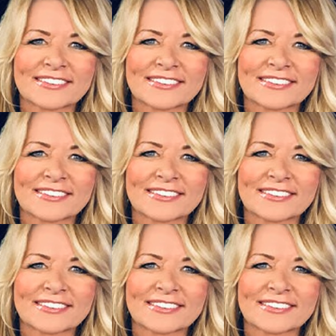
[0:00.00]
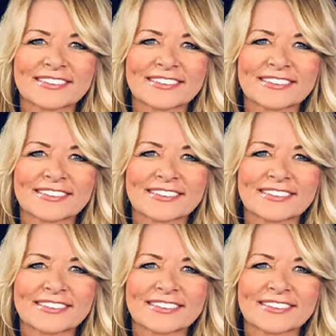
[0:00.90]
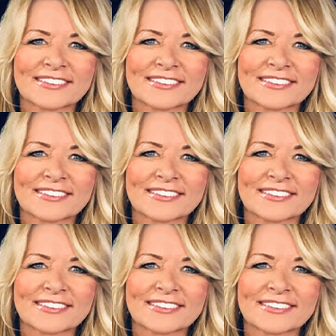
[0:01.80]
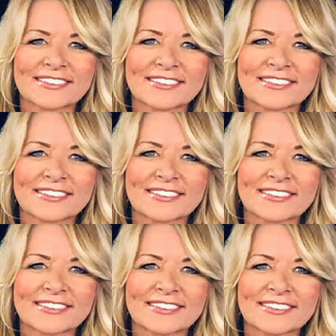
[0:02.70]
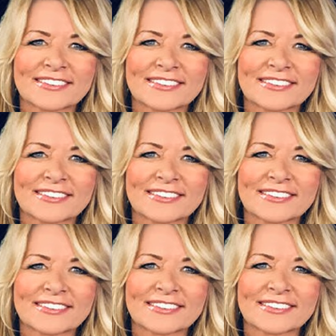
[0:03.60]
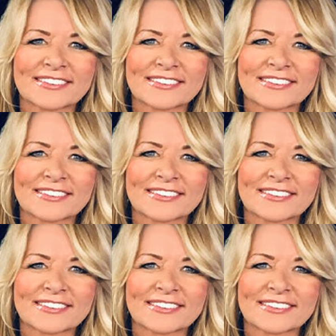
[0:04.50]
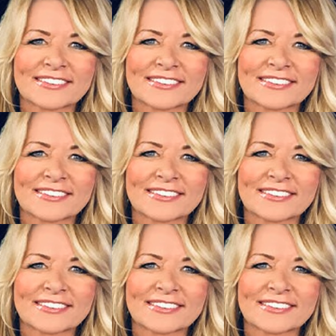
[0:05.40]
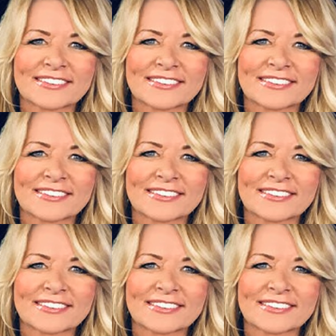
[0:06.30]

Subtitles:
(no lip movement)